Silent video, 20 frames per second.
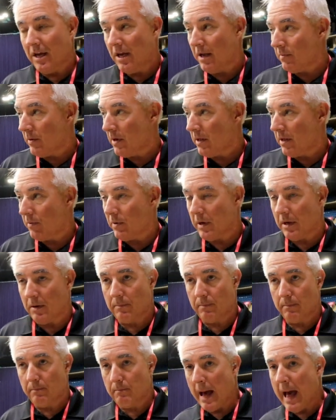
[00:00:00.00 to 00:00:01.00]
and really
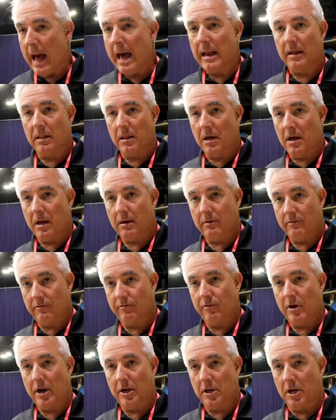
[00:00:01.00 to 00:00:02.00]
wasn't buying a lot of
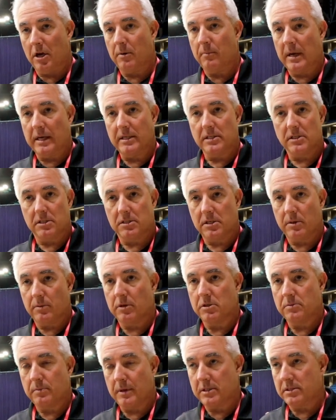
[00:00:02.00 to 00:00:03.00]
Fred Young baits because they
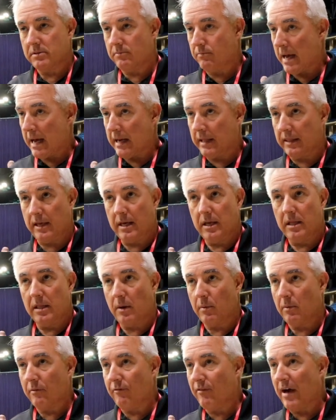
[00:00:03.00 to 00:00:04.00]
were expensive. Back then,
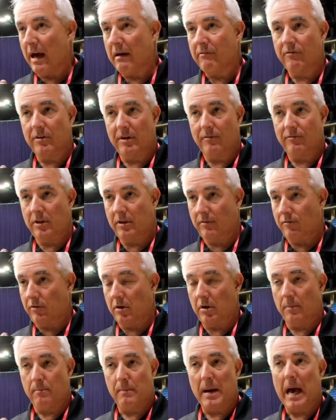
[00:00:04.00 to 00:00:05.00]
they were $5.50 if
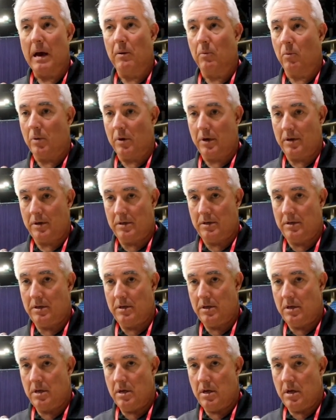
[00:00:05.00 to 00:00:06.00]
you could buy one.
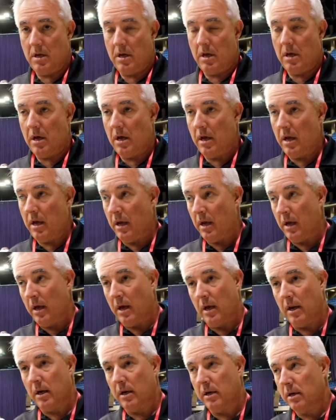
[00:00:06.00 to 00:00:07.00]

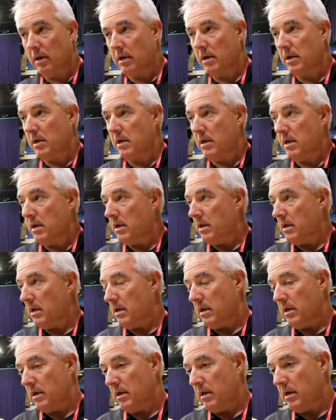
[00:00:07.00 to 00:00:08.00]
And
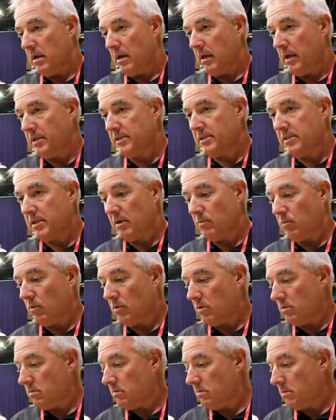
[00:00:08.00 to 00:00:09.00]
he said,
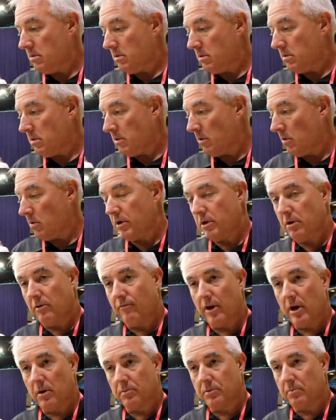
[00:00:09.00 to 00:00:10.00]
well, Lord,
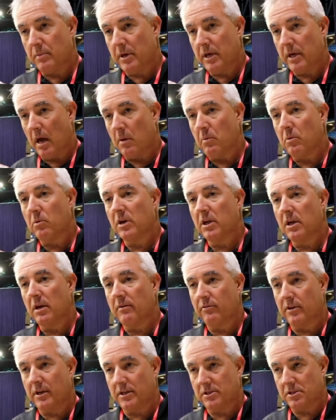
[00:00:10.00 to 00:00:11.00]
you've helped me. I'm going to
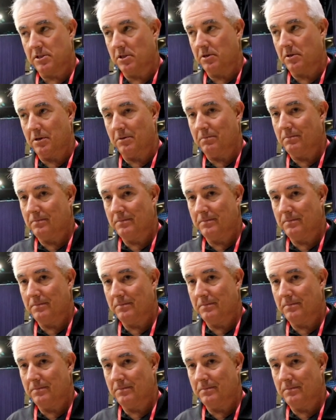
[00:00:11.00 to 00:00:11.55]
give these to you.